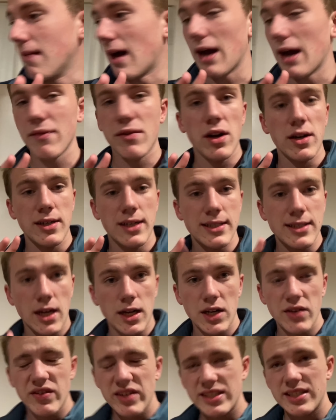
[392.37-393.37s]
I've gotten a ton
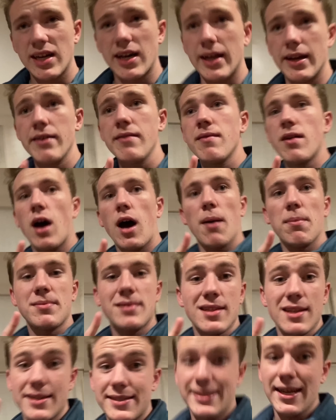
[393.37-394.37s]
of it done, up to
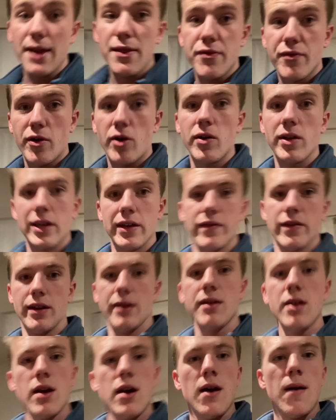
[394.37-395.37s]
the death roll
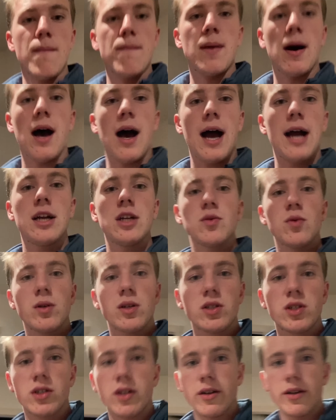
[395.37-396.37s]
even, but I just want to
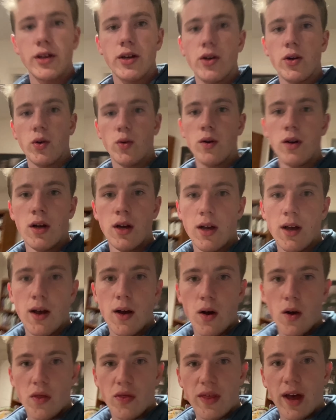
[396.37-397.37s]
show you
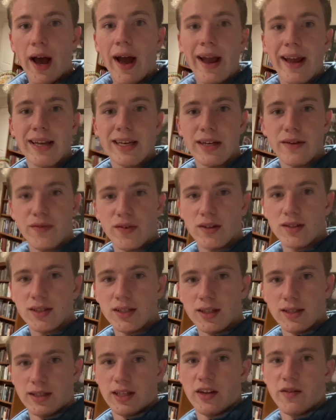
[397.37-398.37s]
the height
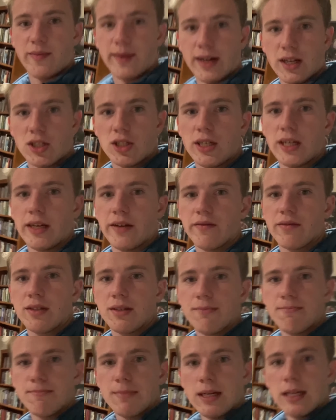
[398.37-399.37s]
differences that have been achieved.
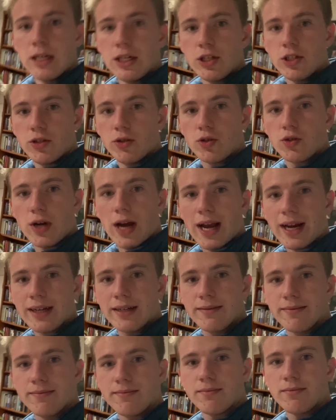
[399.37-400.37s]
New track,
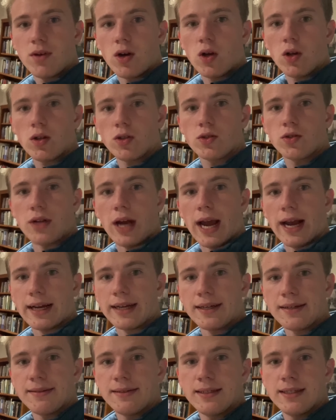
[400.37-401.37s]
old track.
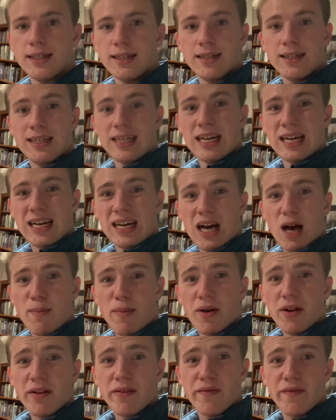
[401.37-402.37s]

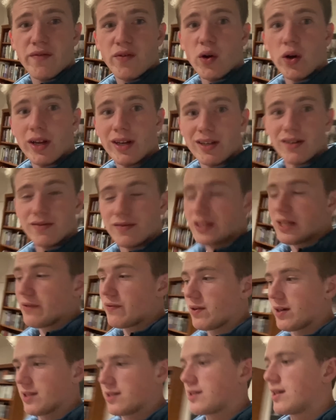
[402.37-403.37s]
About a foot of
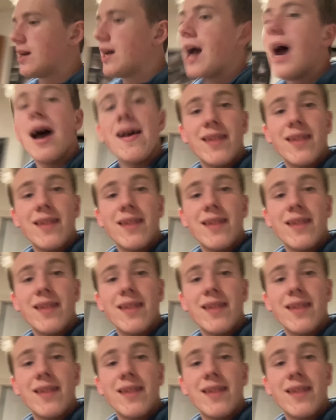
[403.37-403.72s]
difference, and